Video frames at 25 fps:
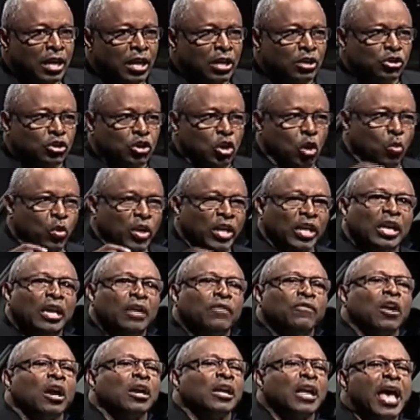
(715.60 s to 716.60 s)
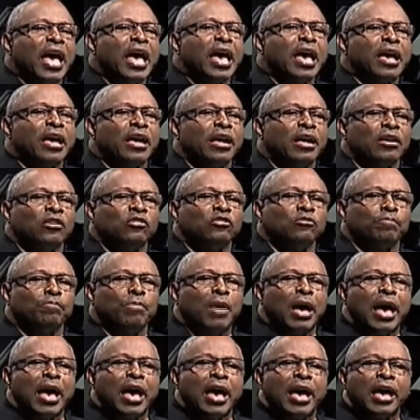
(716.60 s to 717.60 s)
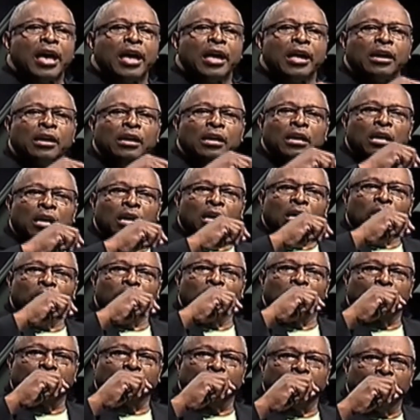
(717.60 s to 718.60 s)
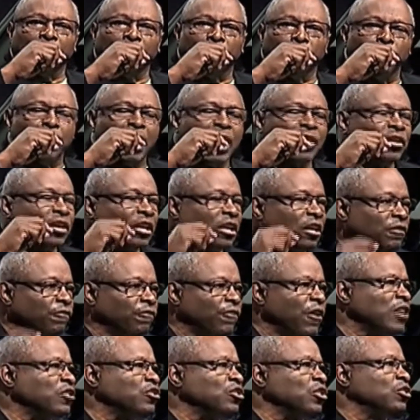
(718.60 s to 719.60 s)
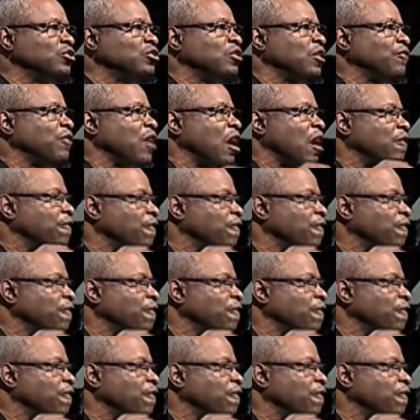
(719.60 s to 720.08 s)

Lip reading: So we live our lives by the confessions of our